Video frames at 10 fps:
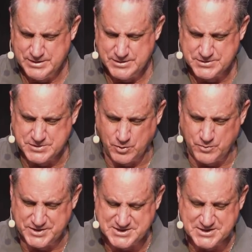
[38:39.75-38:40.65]
So
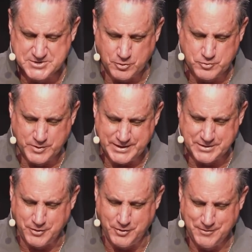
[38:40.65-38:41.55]
this is so
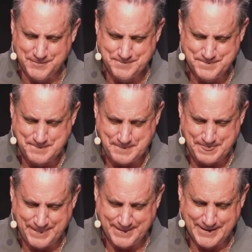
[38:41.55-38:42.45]
critical.
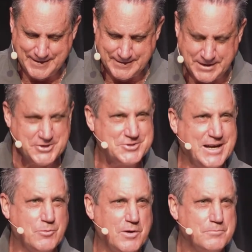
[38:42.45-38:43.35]
Can you
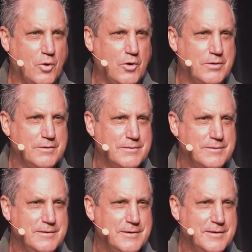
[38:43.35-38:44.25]
take one more?
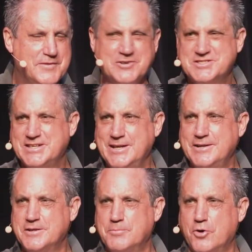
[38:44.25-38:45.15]
Yeah. There's 10 in
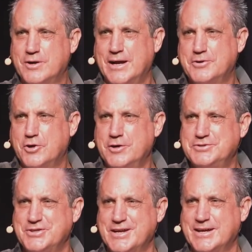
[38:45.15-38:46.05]
the book. I encourage
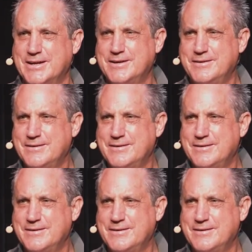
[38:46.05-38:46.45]
you to get it.